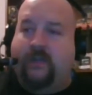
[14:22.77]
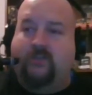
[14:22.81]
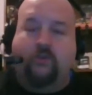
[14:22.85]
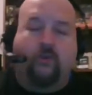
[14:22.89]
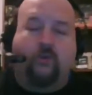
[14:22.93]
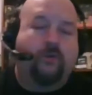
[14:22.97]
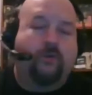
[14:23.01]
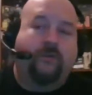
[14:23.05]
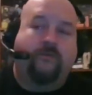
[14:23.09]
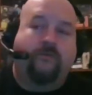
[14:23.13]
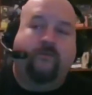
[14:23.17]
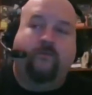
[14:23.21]

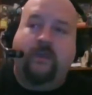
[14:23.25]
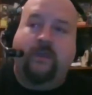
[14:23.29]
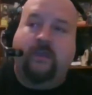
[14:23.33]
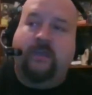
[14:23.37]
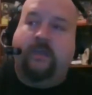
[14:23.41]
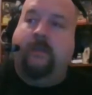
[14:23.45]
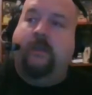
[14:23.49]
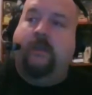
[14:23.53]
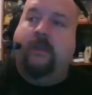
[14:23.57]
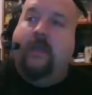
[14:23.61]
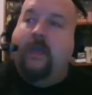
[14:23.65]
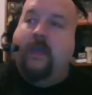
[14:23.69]
Jordan
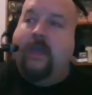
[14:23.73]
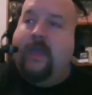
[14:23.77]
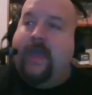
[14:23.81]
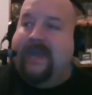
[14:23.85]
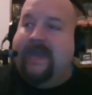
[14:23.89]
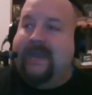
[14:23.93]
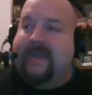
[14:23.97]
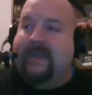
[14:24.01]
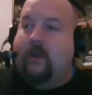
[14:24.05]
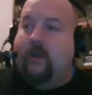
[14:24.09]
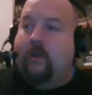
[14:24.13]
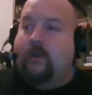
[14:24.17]
Reed.
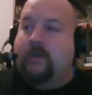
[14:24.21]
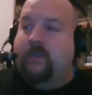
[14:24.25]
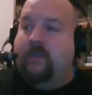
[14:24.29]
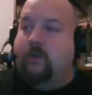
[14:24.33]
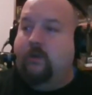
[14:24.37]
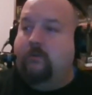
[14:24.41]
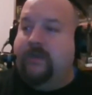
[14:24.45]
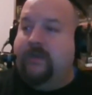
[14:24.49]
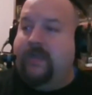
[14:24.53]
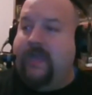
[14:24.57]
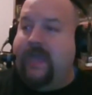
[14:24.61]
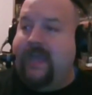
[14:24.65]
And I know you
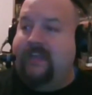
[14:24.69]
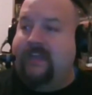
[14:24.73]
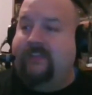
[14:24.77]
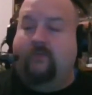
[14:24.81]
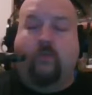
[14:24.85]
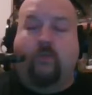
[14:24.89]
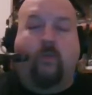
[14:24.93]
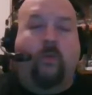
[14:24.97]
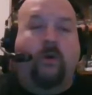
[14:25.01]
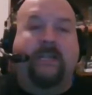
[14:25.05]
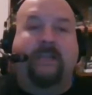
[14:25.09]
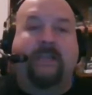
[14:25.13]
only had
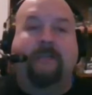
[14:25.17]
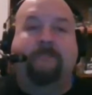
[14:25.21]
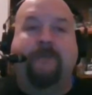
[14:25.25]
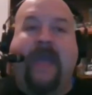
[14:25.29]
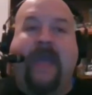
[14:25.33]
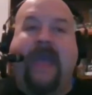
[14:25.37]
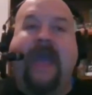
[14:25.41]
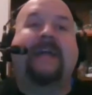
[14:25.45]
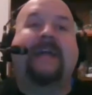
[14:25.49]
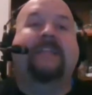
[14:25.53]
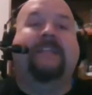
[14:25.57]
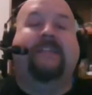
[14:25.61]
20
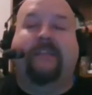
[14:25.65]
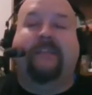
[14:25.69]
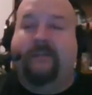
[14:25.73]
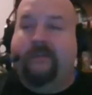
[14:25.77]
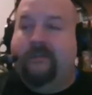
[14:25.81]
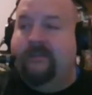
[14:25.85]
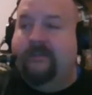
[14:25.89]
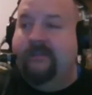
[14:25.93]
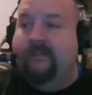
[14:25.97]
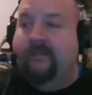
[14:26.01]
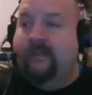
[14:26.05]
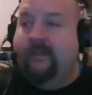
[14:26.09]

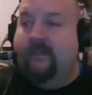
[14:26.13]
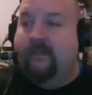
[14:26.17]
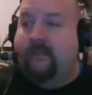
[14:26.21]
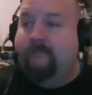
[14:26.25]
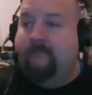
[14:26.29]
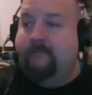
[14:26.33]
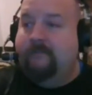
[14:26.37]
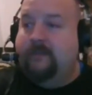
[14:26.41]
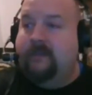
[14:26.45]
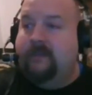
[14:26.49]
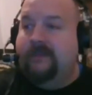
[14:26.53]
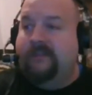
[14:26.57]
passes
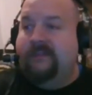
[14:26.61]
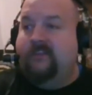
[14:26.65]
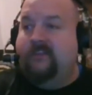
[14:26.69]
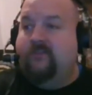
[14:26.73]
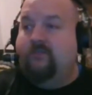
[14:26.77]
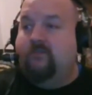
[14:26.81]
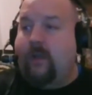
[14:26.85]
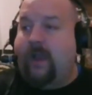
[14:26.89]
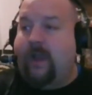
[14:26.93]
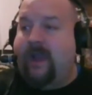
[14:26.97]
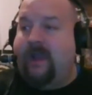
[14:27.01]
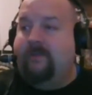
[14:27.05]
because
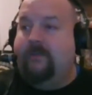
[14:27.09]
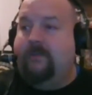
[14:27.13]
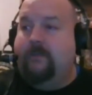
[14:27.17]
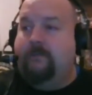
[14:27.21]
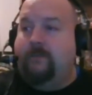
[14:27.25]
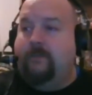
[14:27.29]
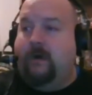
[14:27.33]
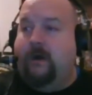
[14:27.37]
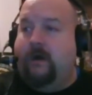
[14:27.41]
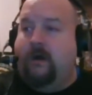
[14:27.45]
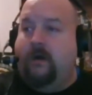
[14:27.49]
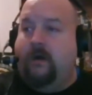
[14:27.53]
you ran the
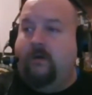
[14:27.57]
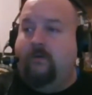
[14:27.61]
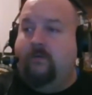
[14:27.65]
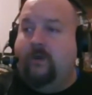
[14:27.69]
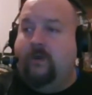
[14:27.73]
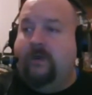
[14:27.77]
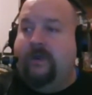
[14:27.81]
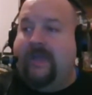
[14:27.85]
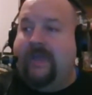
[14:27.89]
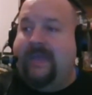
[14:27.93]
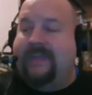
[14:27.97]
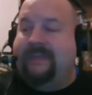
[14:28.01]

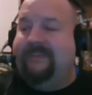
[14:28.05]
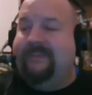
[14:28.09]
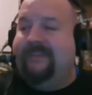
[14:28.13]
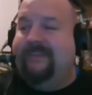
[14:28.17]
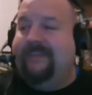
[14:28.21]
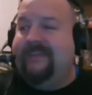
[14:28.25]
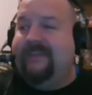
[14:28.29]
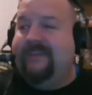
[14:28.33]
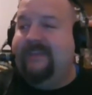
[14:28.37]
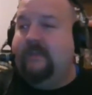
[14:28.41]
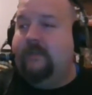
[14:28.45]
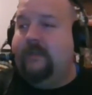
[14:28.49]
ball,
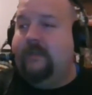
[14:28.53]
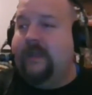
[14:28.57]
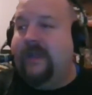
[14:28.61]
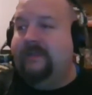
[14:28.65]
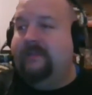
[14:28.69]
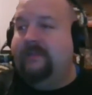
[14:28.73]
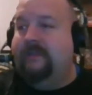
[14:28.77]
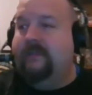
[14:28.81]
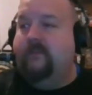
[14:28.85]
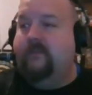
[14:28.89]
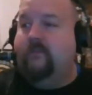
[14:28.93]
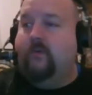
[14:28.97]
18,
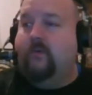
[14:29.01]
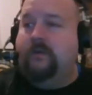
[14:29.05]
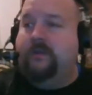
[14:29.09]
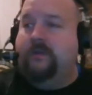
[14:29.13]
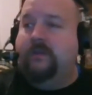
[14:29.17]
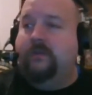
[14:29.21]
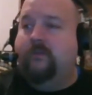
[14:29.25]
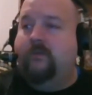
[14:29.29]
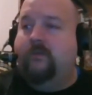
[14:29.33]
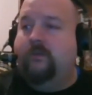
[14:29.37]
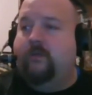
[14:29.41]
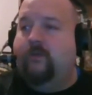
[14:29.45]
19,
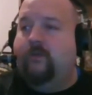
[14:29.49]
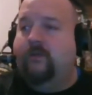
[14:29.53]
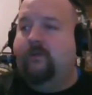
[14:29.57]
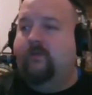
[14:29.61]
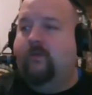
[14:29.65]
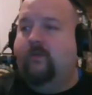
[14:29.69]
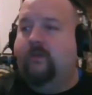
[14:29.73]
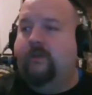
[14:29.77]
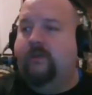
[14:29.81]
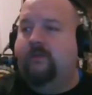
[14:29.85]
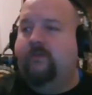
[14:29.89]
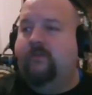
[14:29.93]
20, 21,
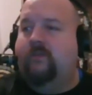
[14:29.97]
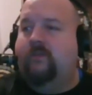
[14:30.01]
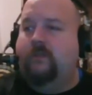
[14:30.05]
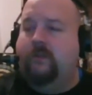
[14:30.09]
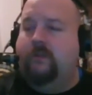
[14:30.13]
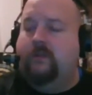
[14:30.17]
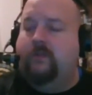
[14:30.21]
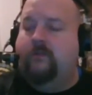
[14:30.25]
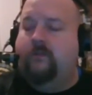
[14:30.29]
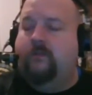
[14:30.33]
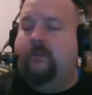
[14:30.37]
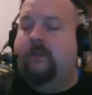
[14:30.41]
22,
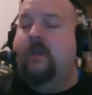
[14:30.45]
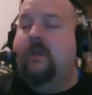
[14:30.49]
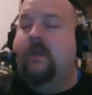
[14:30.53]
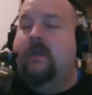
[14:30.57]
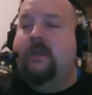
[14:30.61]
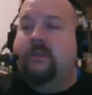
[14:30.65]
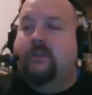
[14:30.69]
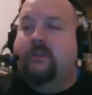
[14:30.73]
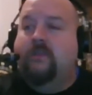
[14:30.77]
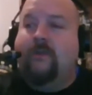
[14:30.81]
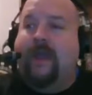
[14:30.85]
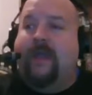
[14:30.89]
23.
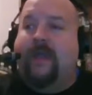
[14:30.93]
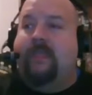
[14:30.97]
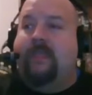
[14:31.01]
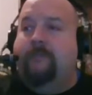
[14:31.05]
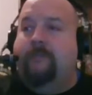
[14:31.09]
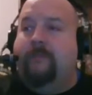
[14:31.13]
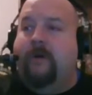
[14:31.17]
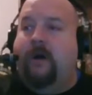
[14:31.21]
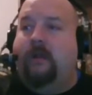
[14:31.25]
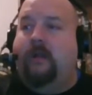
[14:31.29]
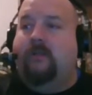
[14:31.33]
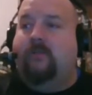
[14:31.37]
You ran
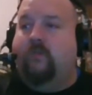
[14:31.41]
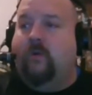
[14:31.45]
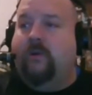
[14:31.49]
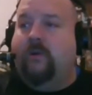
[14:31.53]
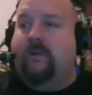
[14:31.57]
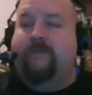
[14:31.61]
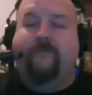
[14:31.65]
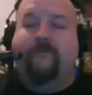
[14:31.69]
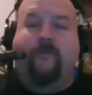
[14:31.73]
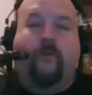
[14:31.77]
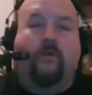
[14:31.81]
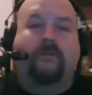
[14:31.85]
the ball
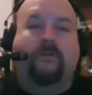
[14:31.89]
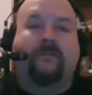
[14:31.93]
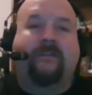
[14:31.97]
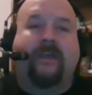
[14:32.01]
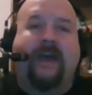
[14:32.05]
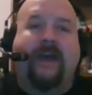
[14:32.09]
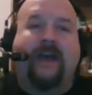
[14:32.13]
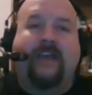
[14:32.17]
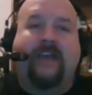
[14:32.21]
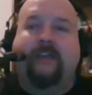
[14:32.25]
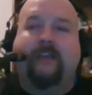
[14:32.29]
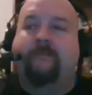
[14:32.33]
24
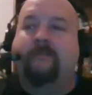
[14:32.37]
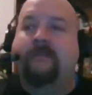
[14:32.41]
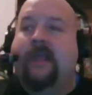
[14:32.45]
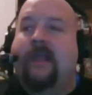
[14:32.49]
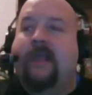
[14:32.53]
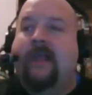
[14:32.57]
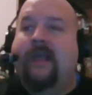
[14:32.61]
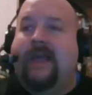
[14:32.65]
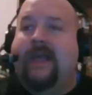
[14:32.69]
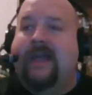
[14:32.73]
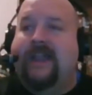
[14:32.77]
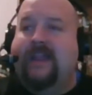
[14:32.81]
times.
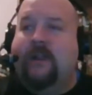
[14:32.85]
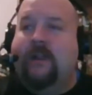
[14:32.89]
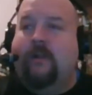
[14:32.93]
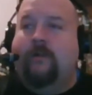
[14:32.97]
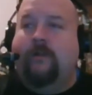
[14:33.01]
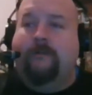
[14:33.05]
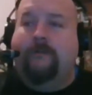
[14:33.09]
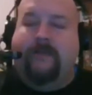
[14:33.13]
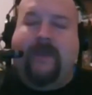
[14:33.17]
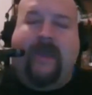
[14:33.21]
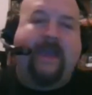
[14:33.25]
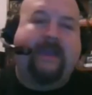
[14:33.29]
And I
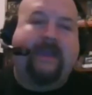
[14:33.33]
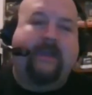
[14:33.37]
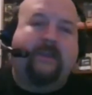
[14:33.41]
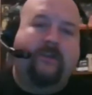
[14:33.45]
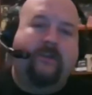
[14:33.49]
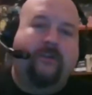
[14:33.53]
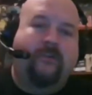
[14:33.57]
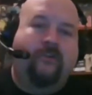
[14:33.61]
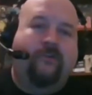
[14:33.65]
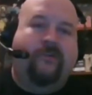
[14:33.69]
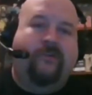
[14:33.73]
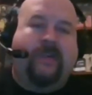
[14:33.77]
know the
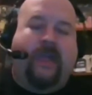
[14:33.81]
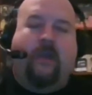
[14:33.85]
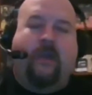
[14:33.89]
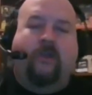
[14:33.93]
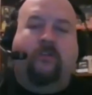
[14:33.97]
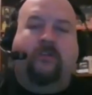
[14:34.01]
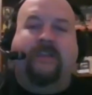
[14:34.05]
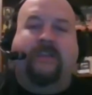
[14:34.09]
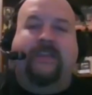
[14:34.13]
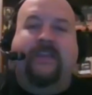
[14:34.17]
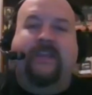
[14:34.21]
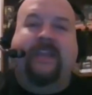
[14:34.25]
Packers
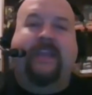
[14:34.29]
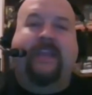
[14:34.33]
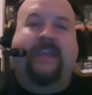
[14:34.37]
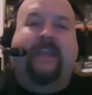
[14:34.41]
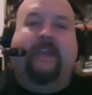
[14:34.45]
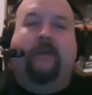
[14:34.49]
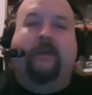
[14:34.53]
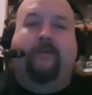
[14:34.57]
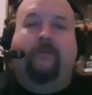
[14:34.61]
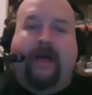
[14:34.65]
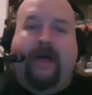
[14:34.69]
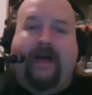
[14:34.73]
aren't
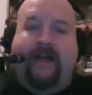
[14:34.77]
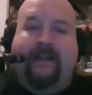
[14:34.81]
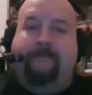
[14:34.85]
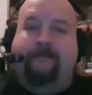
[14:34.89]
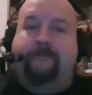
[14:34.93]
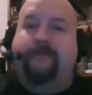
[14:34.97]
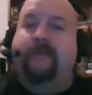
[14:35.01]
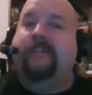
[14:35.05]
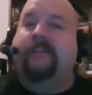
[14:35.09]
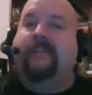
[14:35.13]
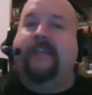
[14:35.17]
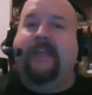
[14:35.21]
getting a lot
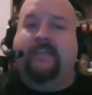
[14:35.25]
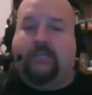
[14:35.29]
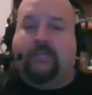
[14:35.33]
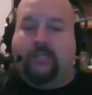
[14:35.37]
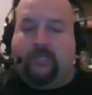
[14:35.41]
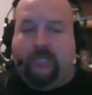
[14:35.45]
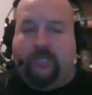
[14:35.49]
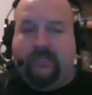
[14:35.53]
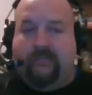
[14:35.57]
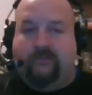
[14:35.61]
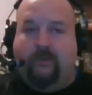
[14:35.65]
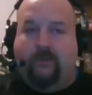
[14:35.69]
of
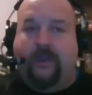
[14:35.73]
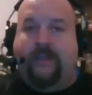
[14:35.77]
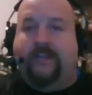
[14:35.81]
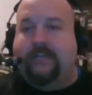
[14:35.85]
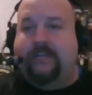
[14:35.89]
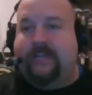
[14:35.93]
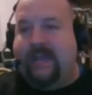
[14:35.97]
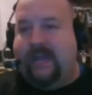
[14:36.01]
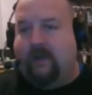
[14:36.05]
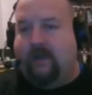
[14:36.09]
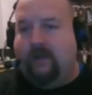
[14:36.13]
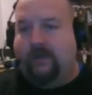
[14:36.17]
possessions
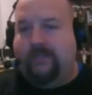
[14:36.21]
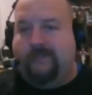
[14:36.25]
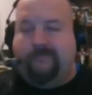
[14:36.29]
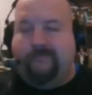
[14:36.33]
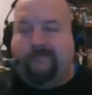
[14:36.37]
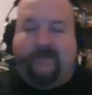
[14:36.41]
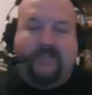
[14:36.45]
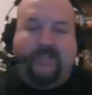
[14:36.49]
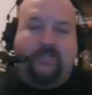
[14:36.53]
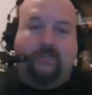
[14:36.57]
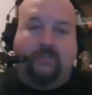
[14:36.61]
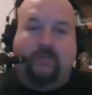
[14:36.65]
right now,
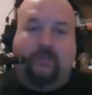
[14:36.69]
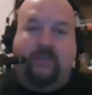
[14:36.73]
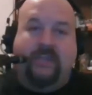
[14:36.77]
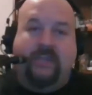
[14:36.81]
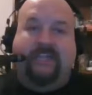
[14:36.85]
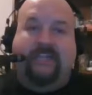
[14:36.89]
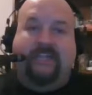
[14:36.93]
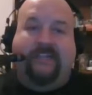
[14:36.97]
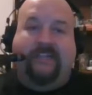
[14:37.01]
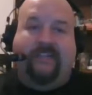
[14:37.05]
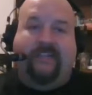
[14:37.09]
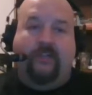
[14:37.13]
especially
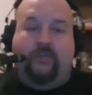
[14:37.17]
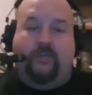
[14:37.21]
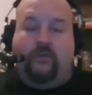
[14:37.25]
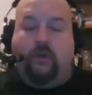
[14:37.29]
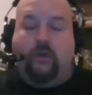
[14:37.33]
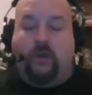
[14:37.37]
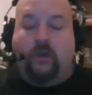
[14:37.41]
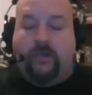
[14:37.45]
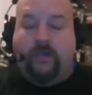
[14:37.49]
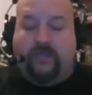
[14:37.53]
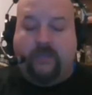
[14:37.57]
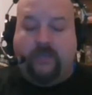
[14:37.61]
against
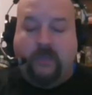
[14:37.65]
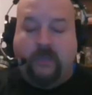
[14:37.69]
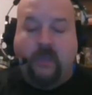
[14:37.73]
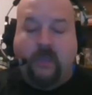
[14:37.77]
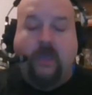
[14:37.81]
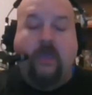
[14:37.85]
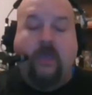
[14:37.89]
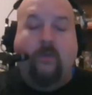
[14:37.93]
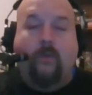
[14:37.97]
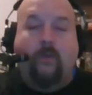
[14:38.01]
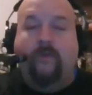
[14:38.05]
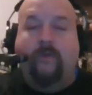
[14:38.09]
Detroit,
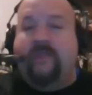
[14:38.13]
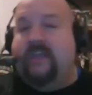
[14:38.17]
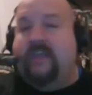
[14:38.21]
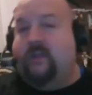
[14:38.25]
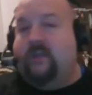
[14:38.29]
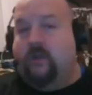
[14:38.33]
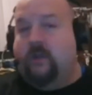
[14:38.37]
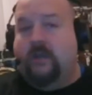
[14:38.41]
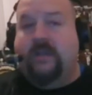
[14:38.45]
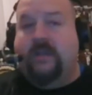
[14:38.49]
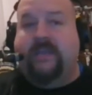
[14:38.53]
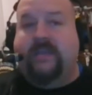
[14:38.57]
when they
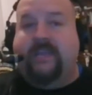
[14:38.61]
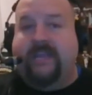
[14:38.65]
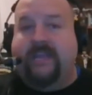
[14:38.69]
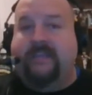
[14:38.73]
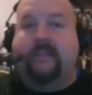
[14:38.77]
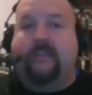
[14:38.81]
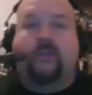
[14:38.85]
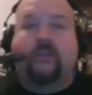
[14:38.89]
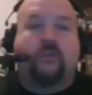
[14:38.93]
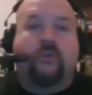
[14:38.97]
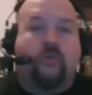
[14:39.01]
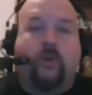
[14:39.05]
couldn't
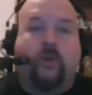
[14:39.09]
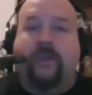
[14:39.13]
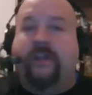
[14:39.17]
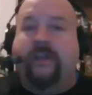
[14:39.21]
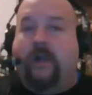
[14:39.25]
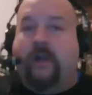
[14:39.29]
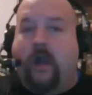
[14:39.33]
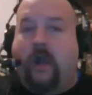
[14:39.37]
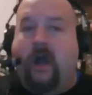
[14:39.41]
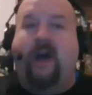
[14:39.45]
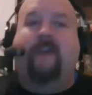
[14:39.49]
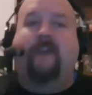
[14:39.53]
get Detroit
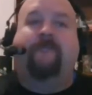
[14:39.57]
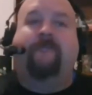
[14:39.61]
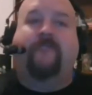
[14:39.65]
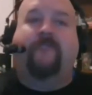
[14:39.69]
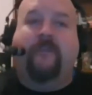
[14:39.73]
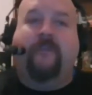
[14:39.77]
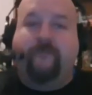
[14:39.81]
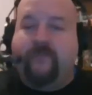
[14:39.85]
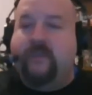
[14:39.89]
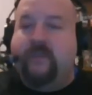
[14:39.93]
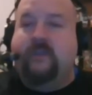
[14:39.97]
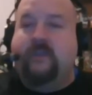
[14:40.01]
off
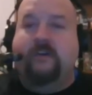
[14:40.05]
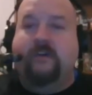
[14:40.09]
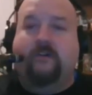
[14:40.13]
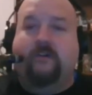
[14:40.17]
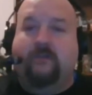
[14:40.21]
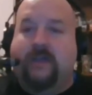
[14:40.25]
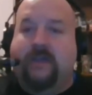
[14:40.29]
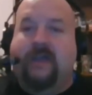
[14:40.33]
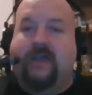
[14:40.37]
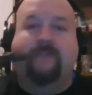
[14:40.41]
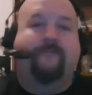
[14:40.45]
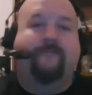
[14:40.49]
the
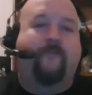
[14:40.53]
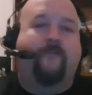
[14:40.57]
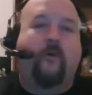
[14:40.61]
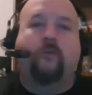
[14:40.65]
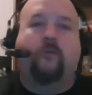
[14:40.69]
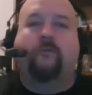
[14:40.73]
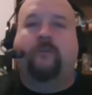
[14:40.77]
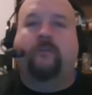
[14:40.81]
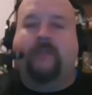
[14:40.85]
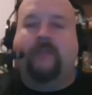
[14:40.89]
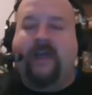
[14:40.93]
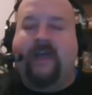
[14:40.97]
field on
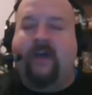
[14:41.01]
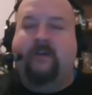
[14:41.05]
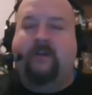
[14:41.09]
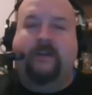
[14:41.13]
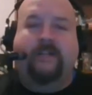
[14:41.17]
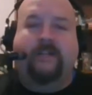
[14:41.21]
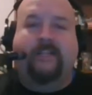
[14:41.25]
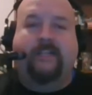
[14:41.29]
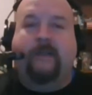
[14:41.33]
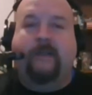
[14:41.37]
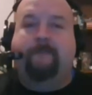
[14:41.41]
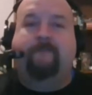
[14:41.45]
4th down
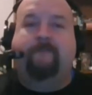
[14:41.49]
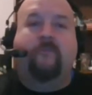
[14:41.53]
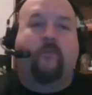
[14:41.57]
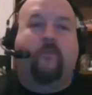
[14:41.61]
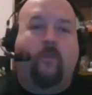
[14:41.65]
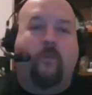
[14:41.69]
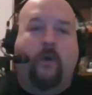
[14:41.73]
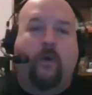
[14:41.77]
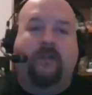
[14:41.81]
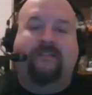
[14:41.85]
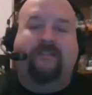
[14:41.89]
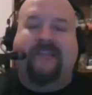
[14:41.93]
except for
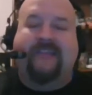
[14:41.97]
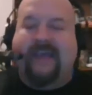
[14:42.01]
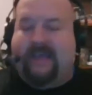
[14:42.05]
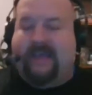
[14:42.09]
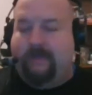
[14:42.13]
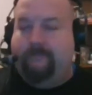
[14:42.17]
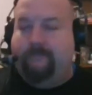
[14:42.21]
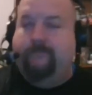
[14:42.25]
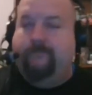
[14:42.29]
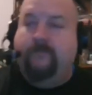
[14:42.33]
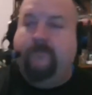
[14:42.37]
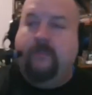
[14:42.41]
1 time.